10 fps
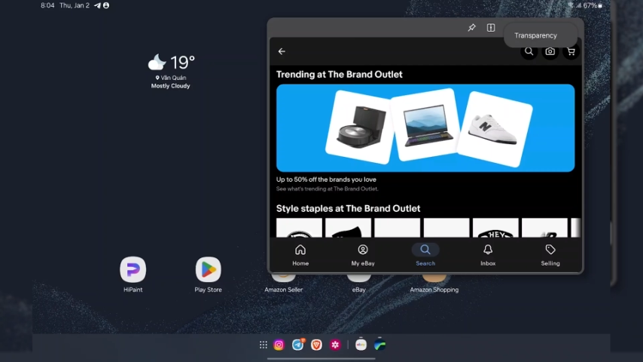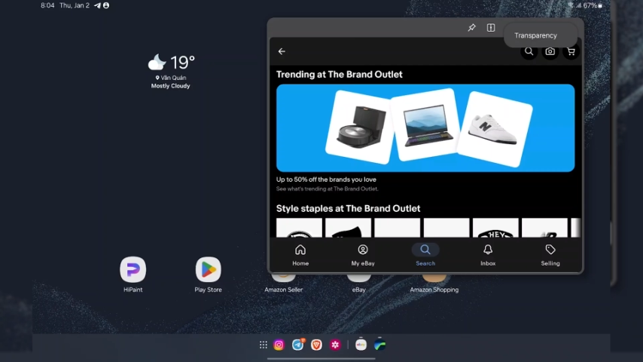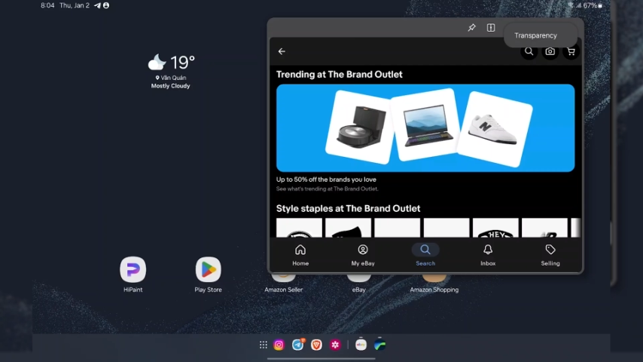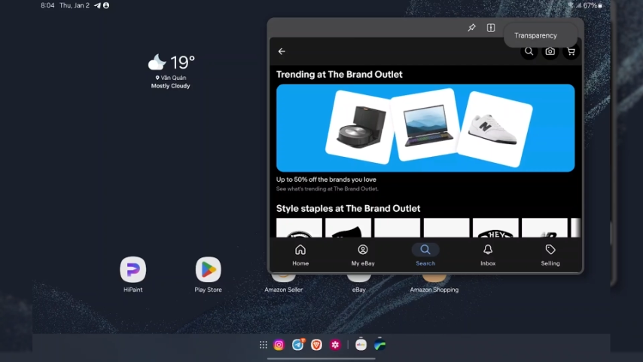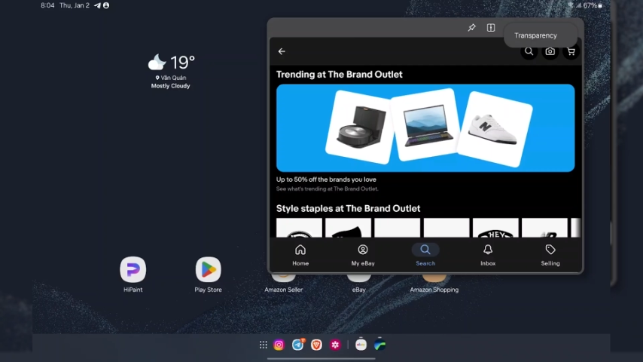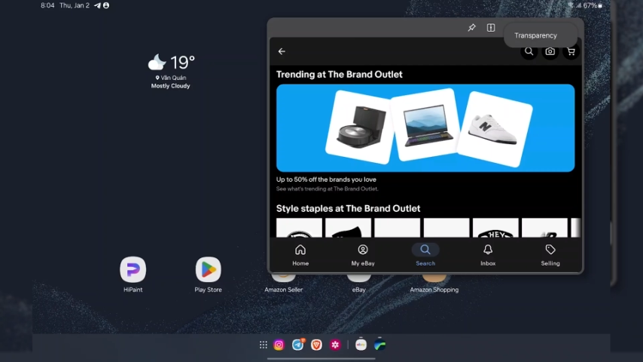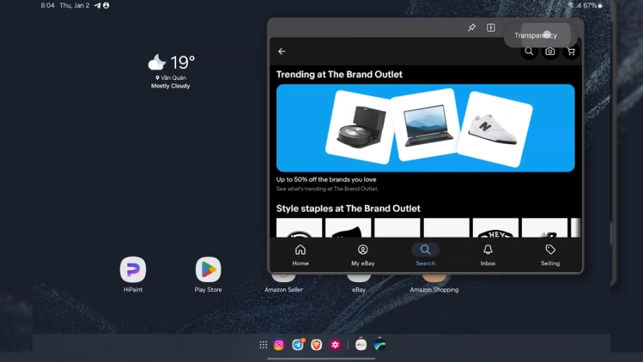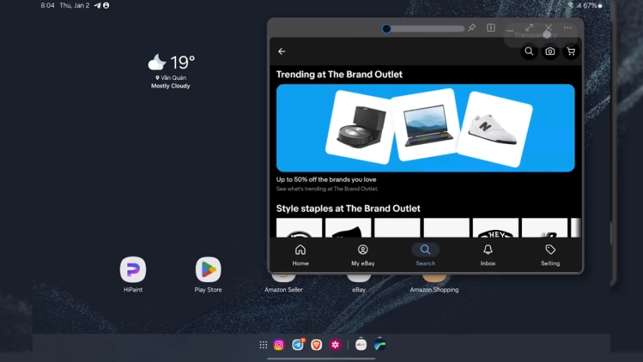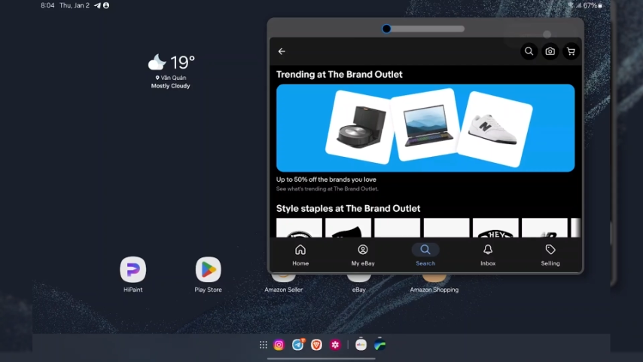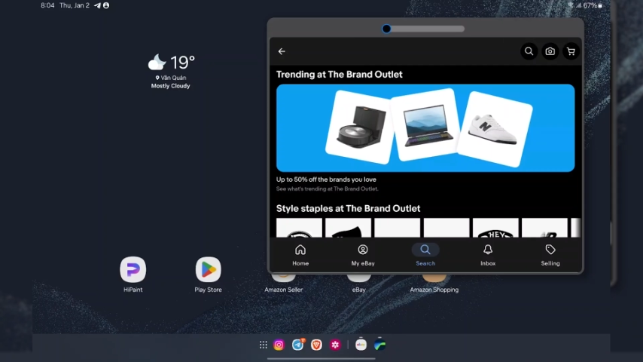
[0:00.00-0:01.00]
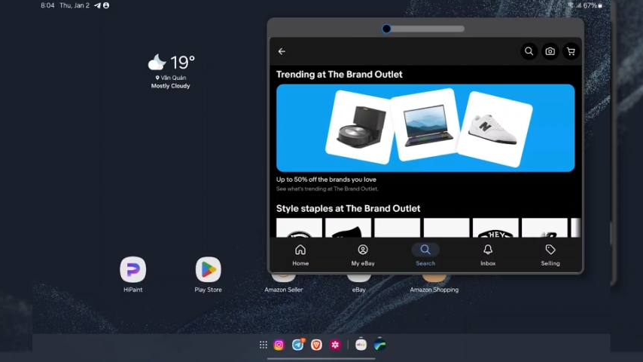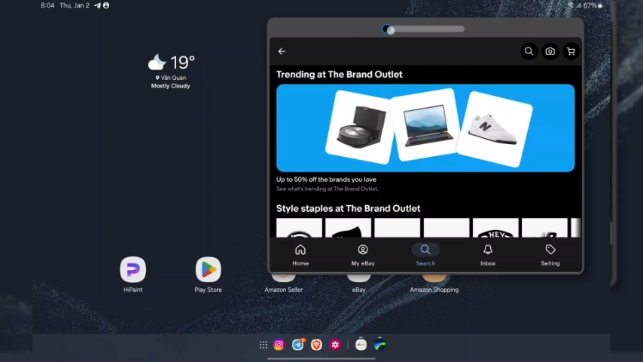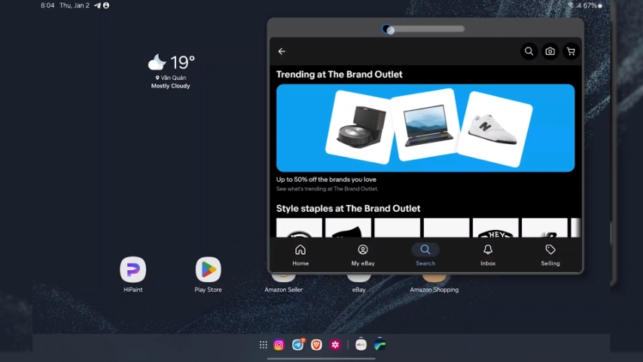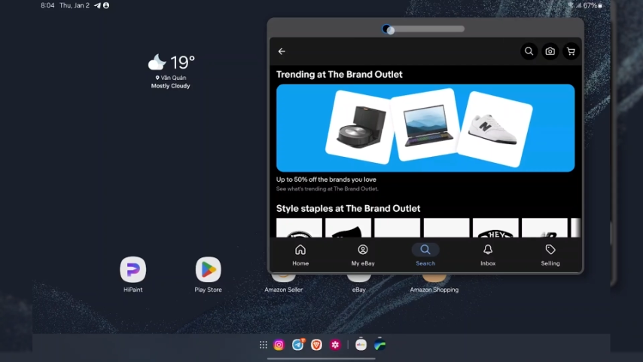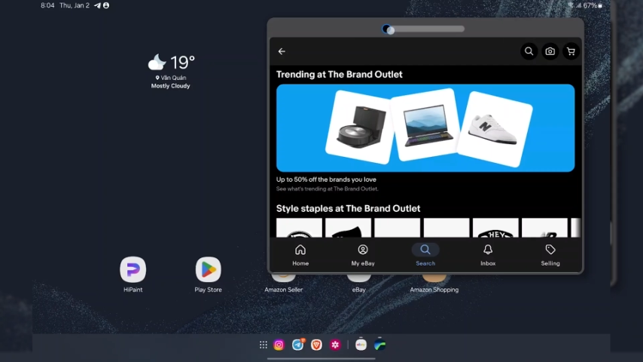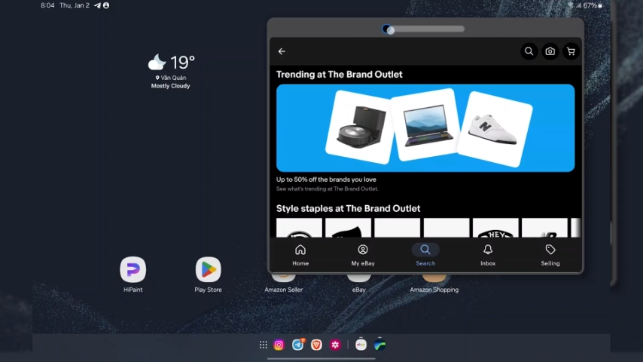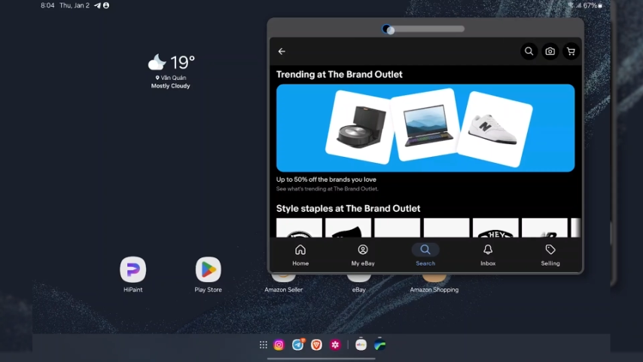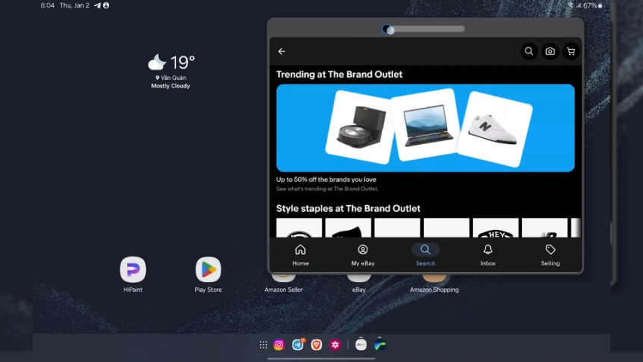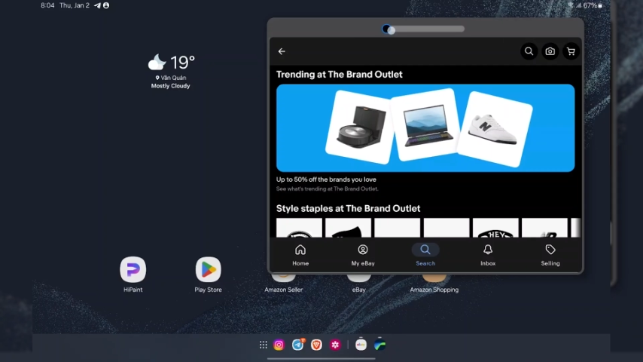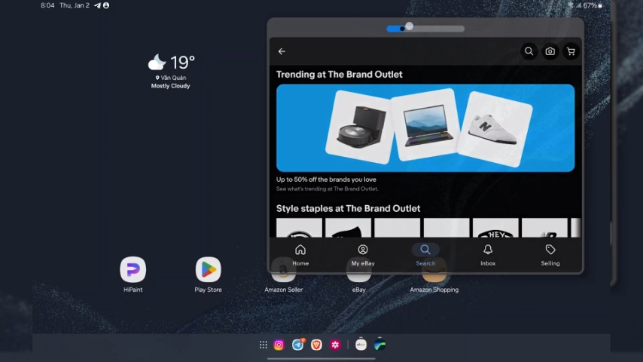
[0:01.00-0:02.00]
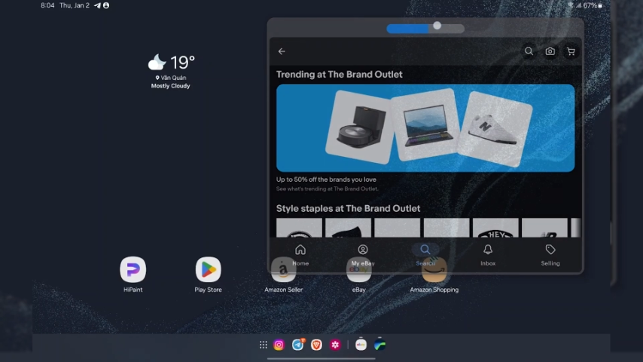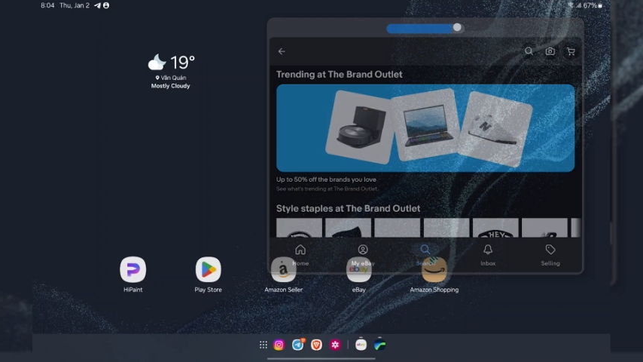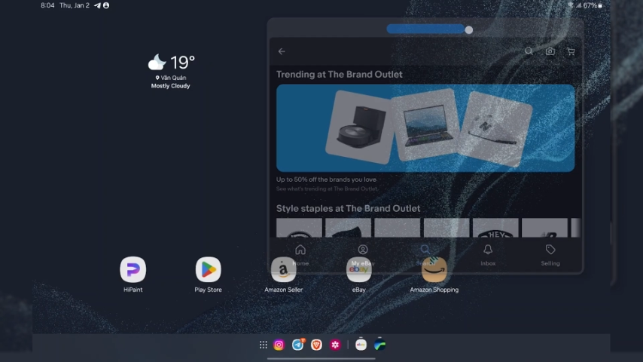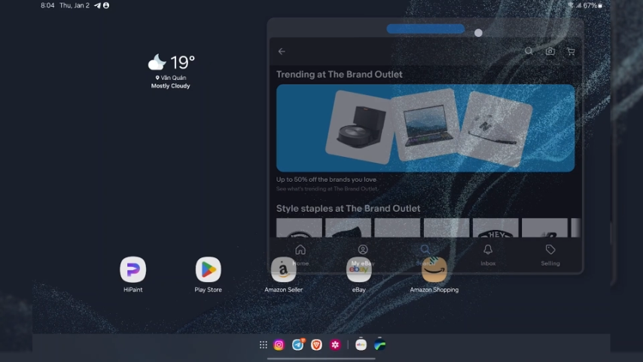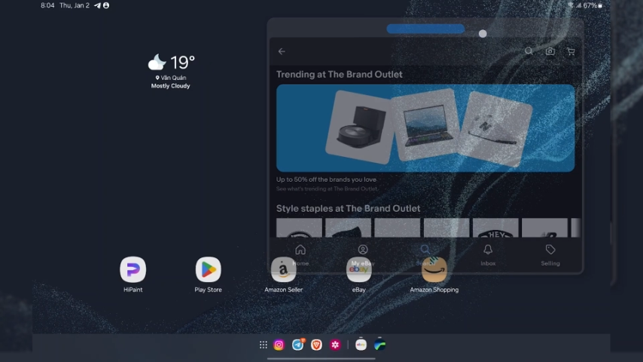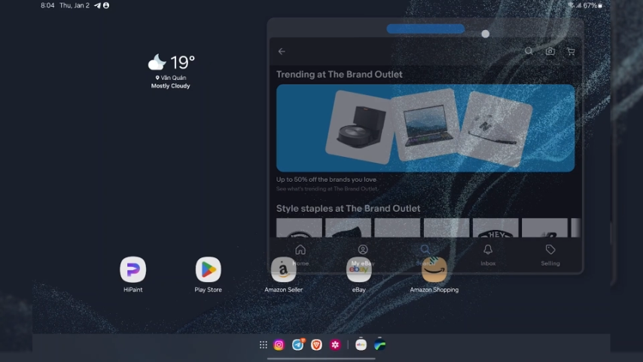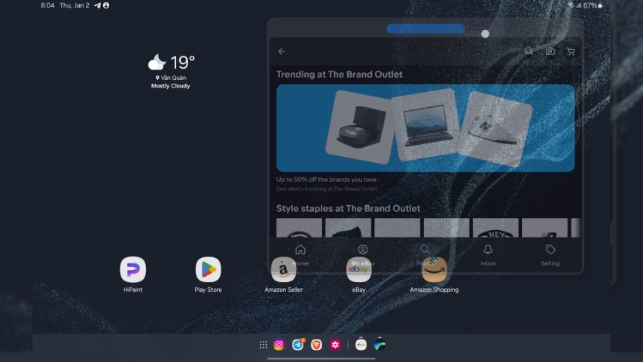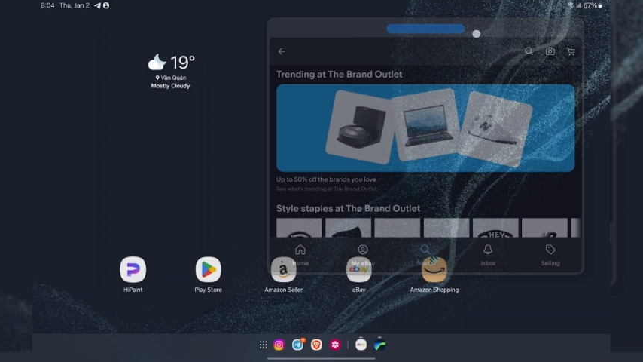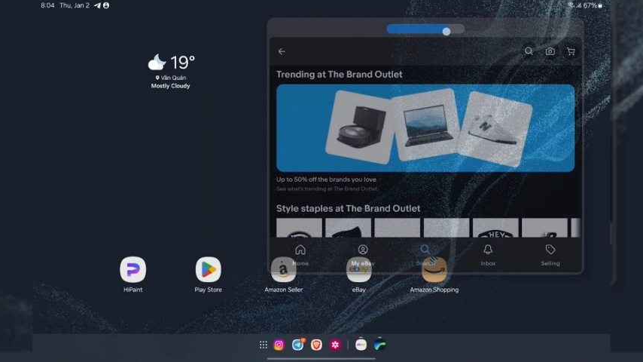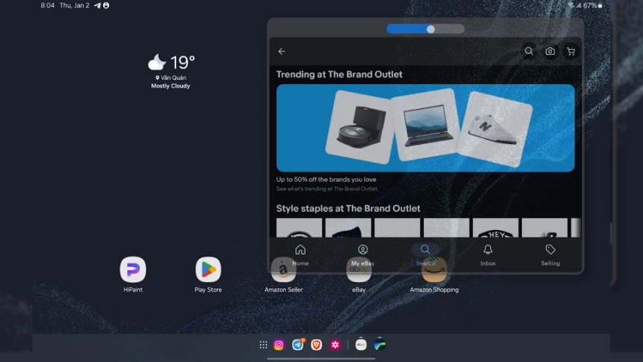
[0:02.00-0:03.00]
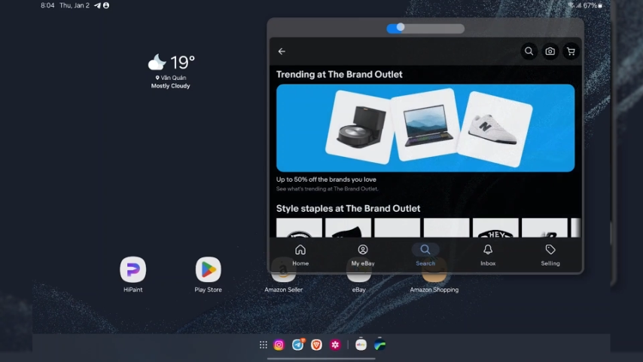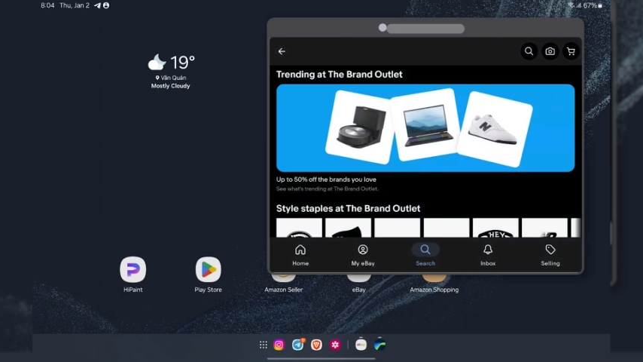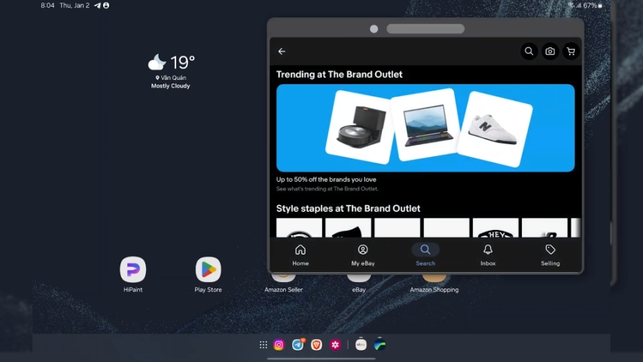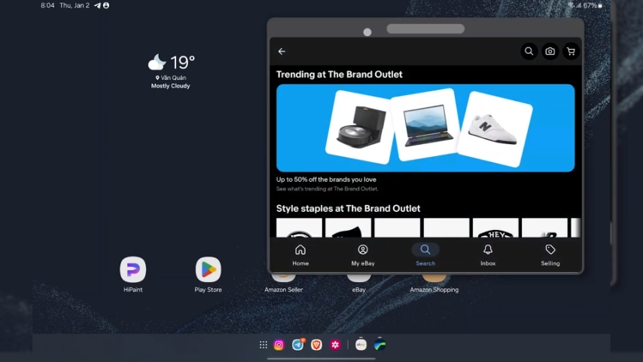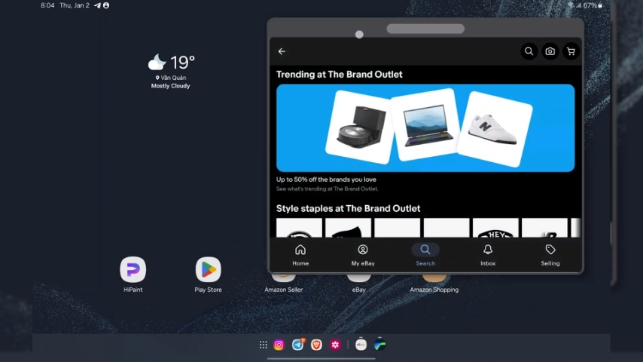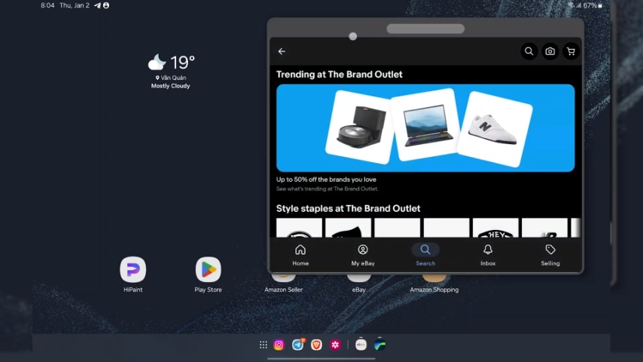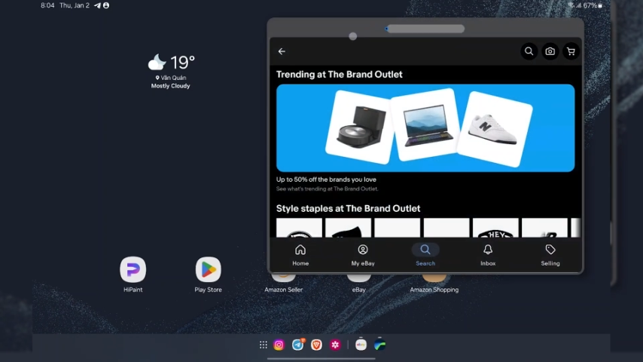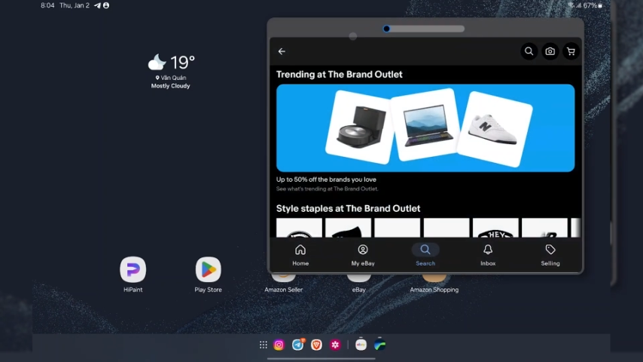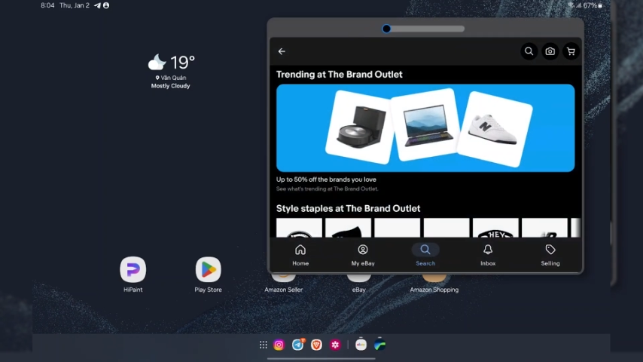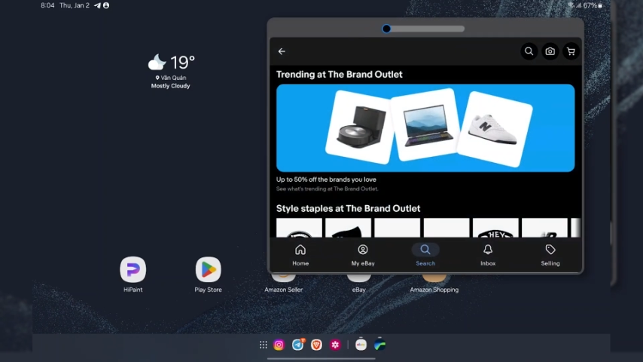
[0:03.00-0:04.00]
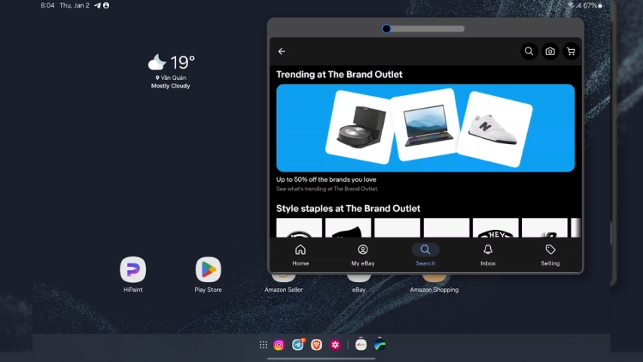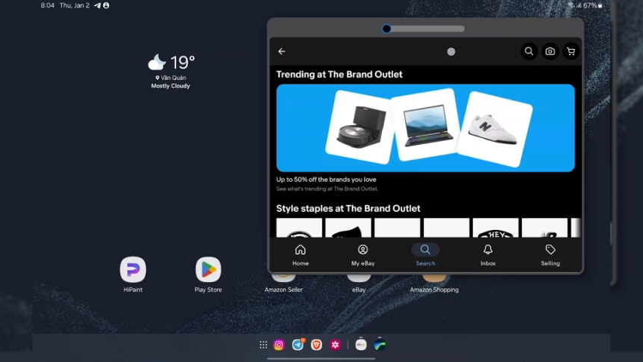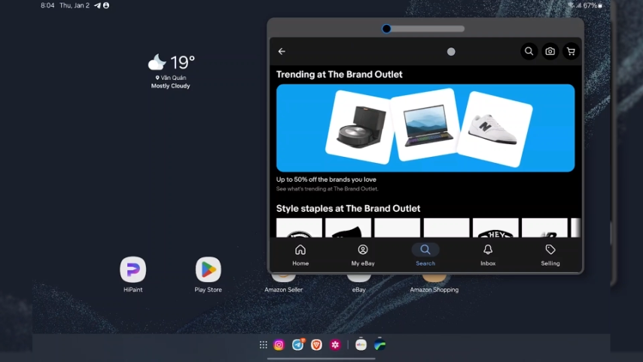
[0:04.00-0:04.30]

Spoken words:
[unreadable: no face in view]